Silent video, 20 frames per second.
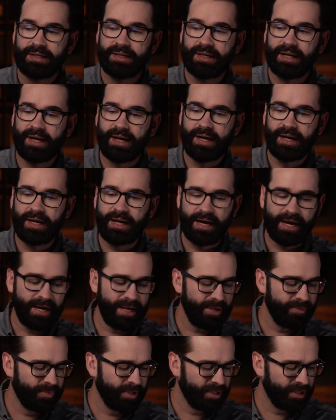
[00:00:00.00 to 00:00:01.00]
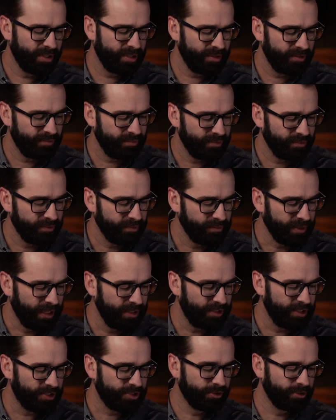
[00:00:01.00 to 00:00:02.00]
I
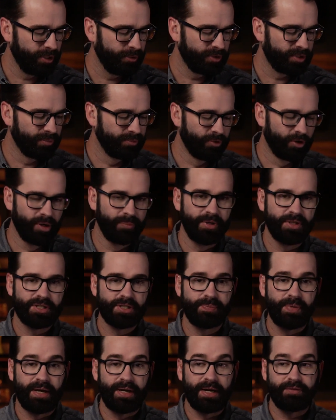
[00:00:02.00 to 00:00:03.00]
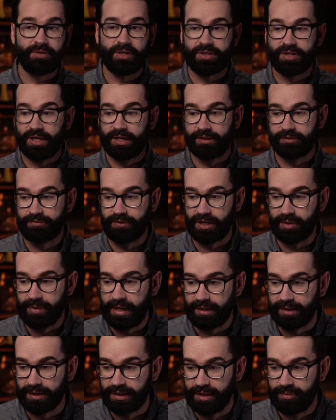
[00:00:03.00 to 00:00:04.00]
disagree with the Mormons about everything
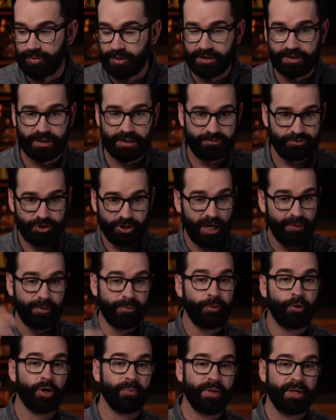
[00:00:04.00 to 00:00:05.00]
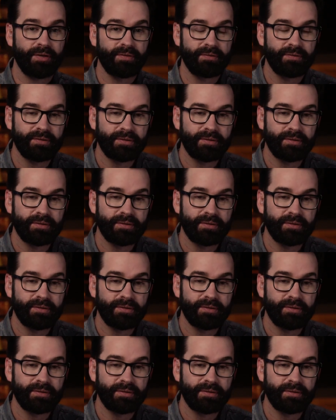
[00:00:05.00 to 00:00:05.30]
fundamentally, but sure, I'm a Mormon.